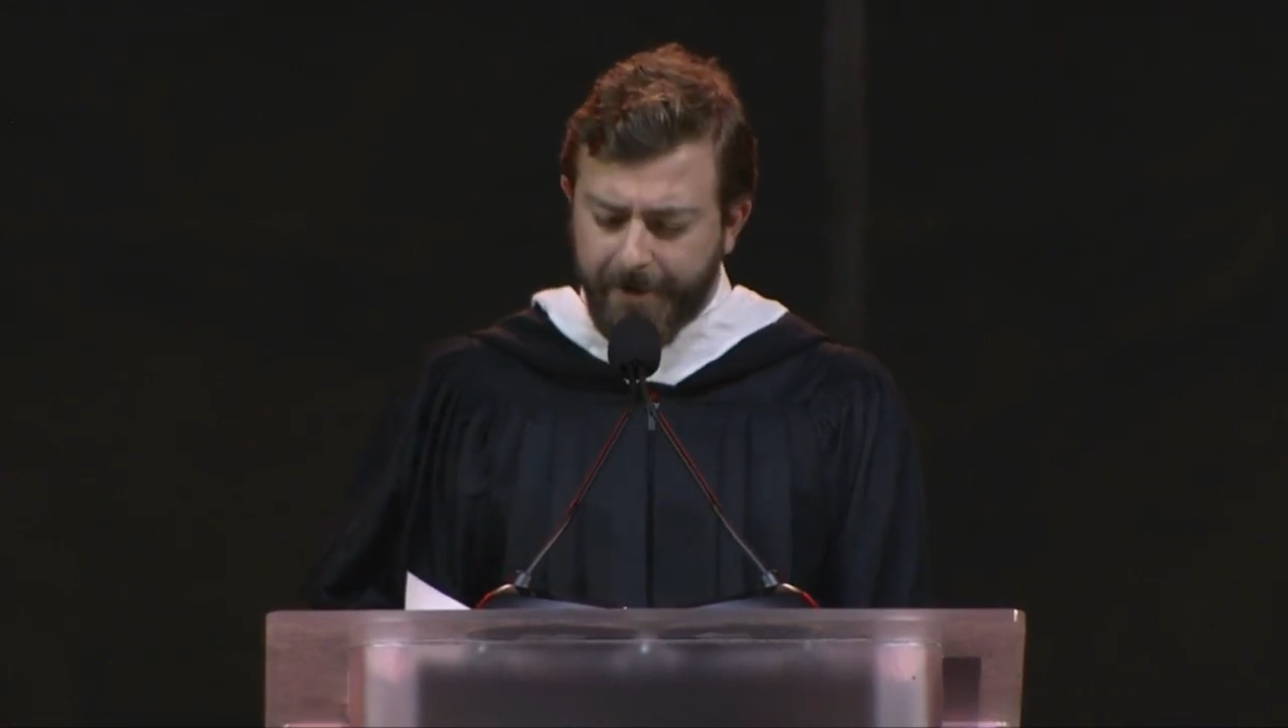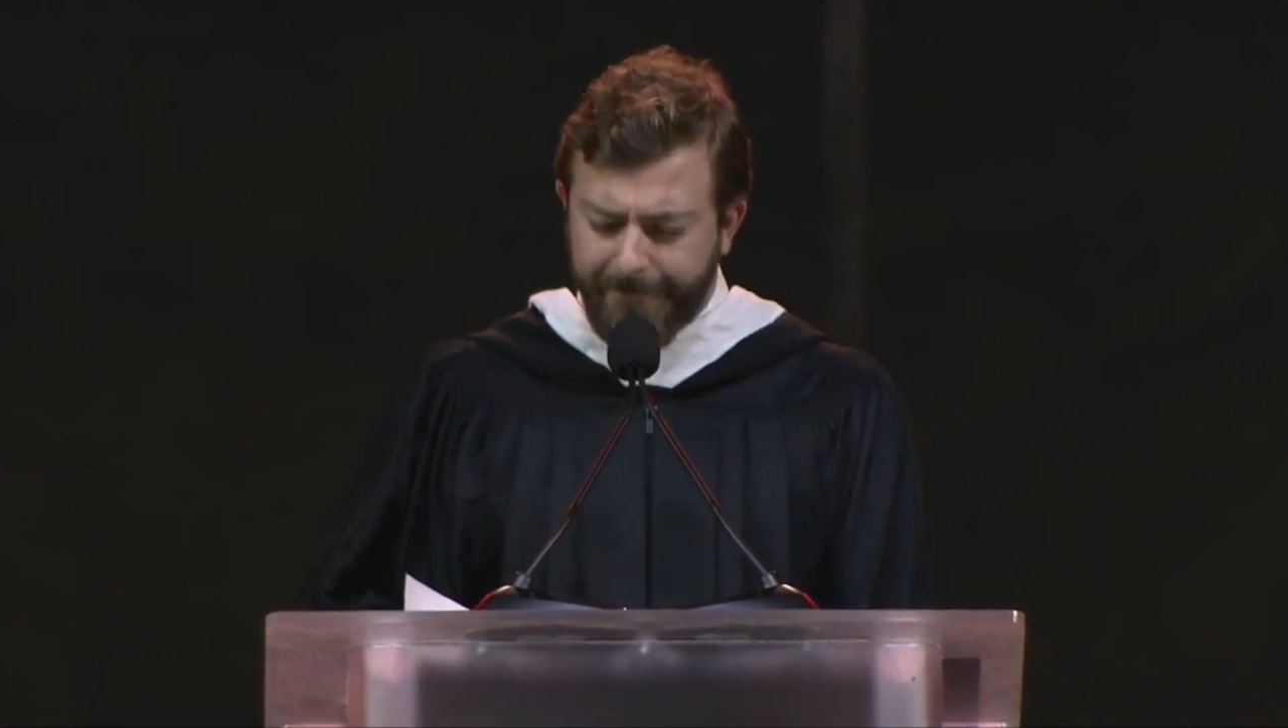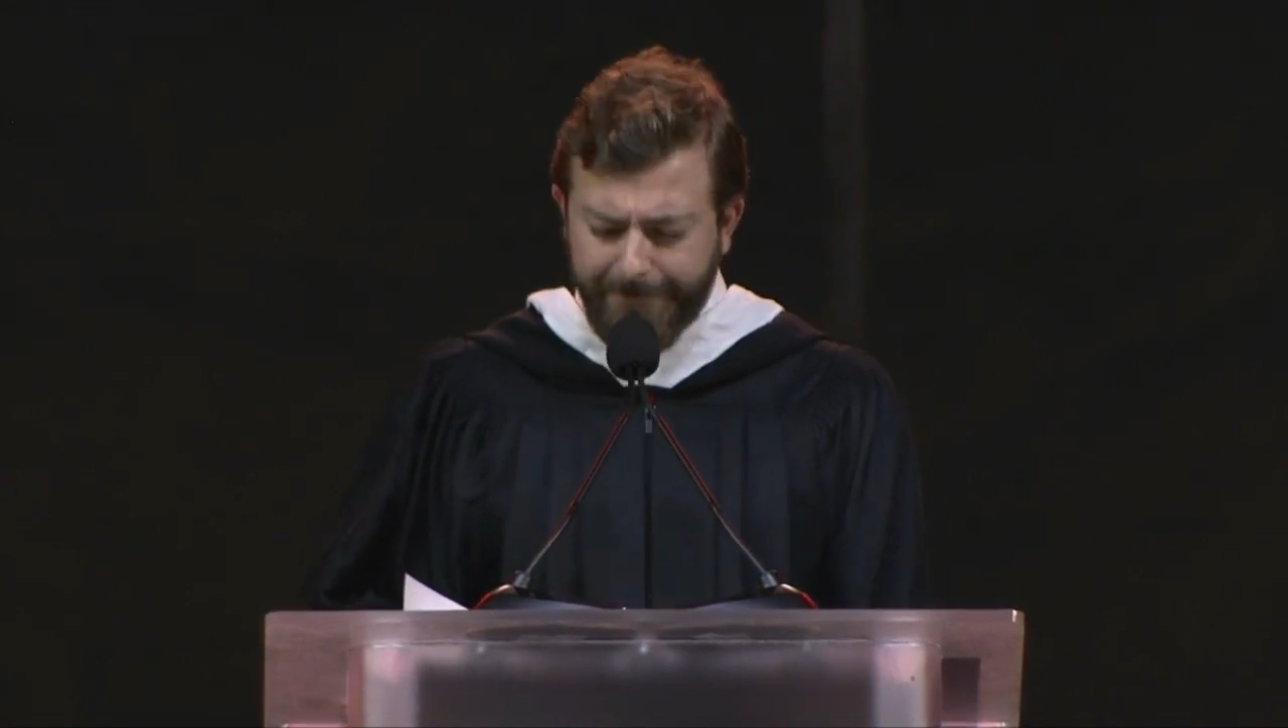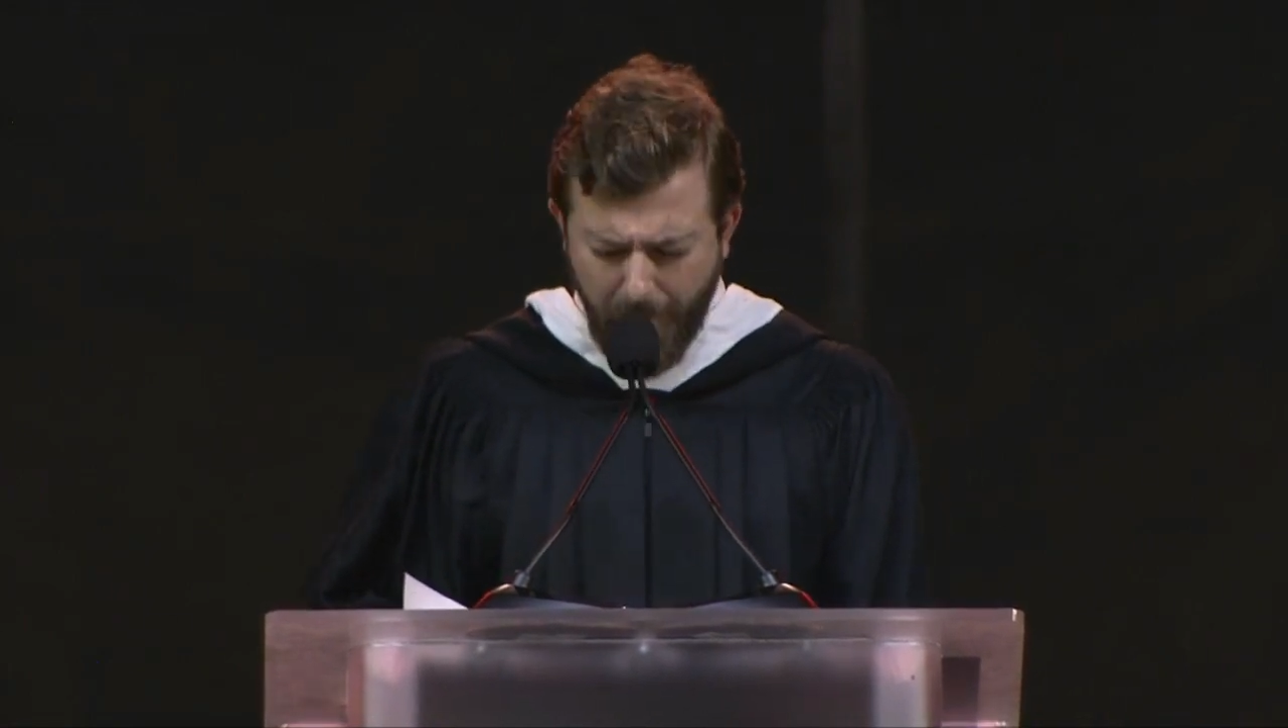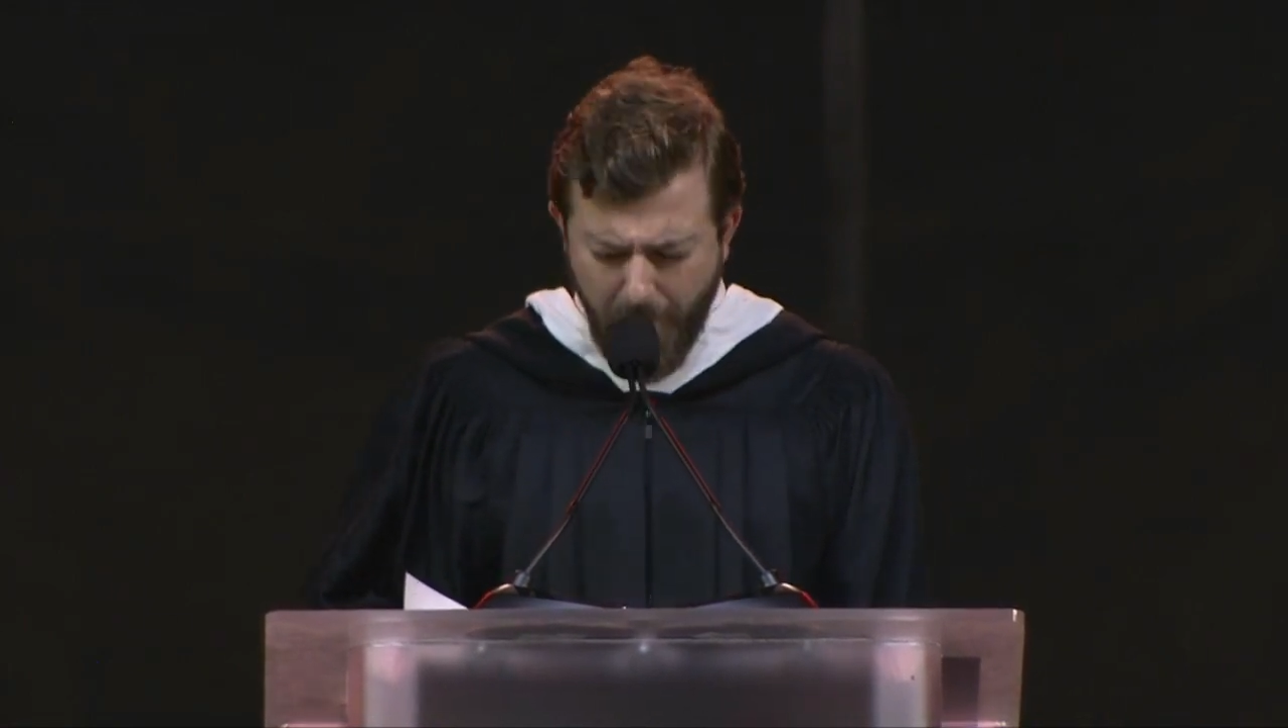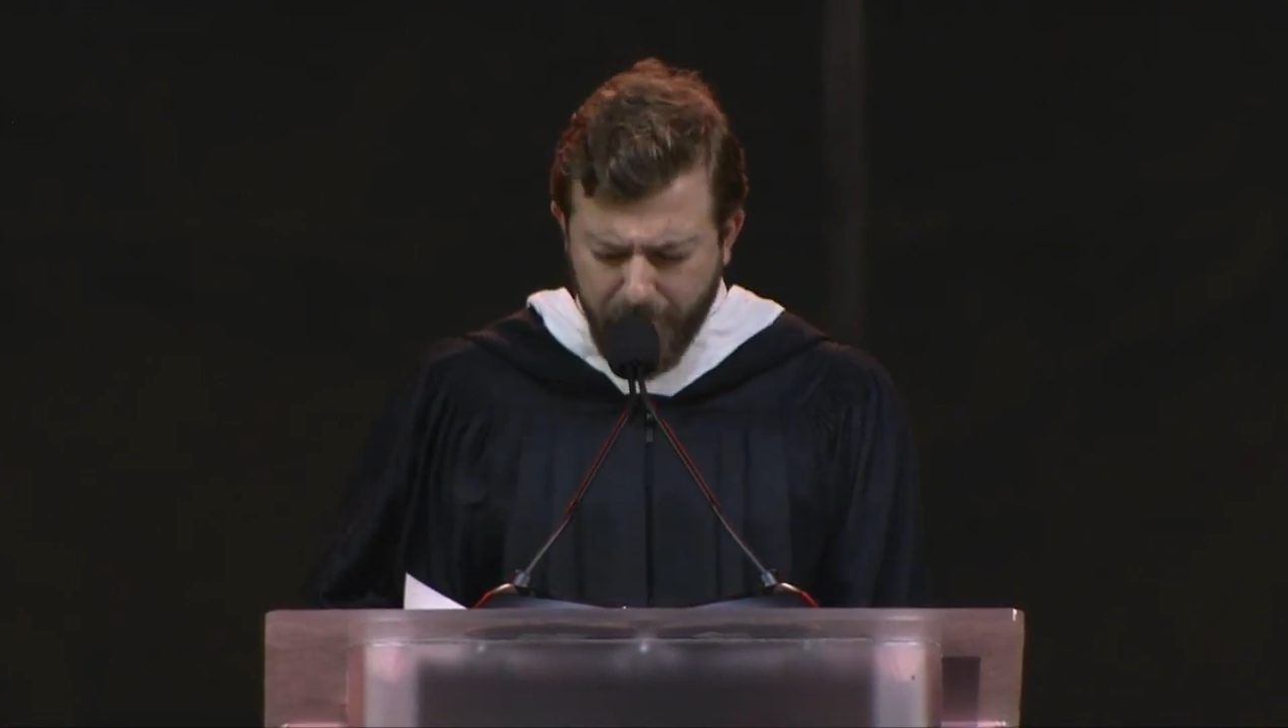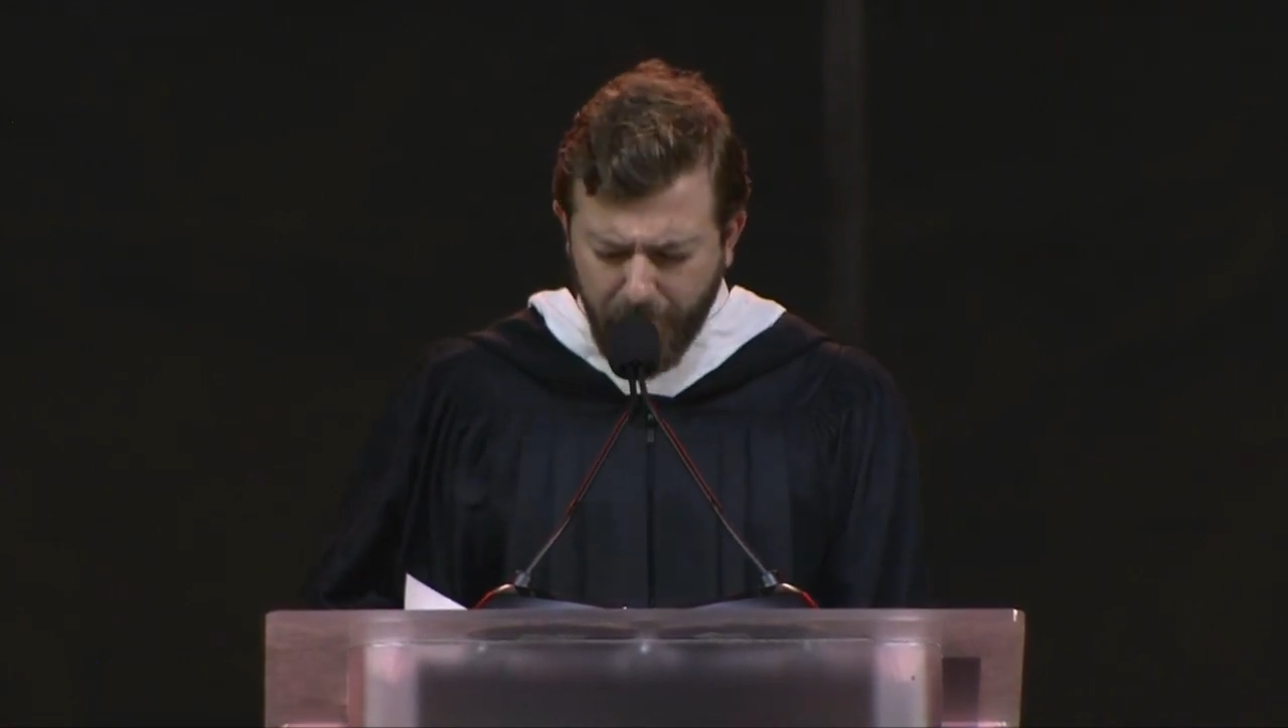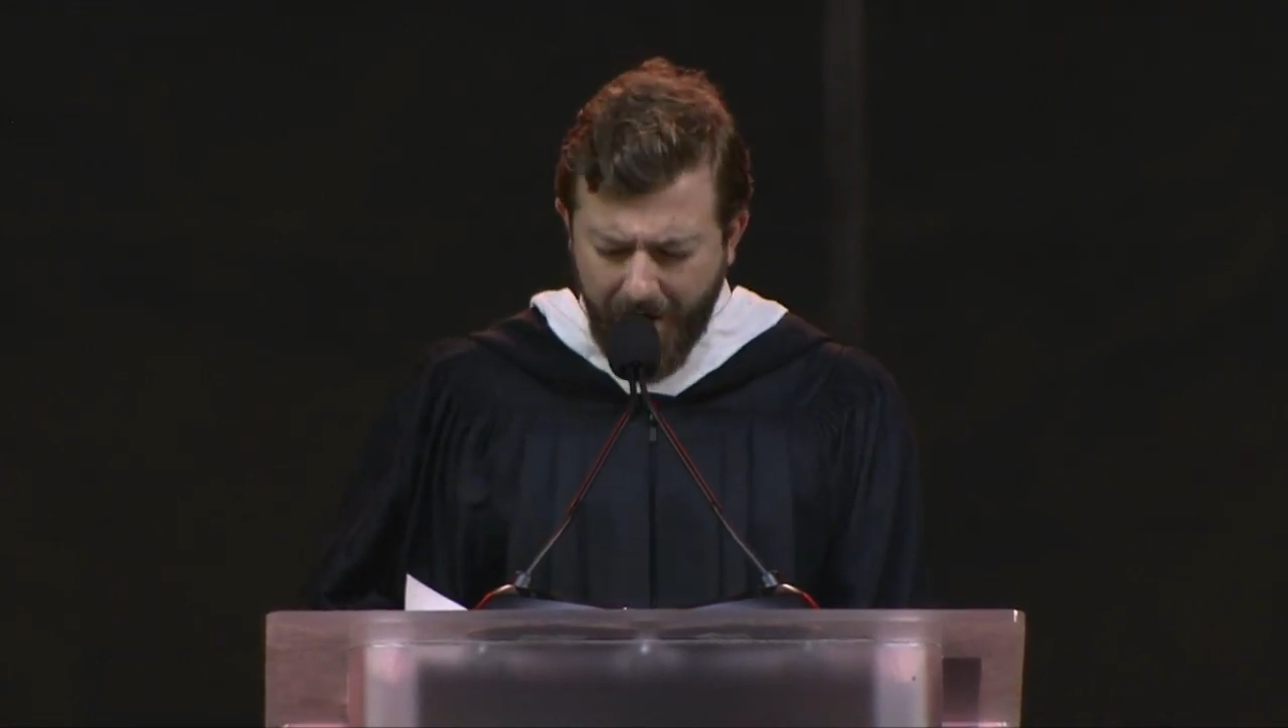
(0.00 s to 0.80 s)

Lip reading: furrowed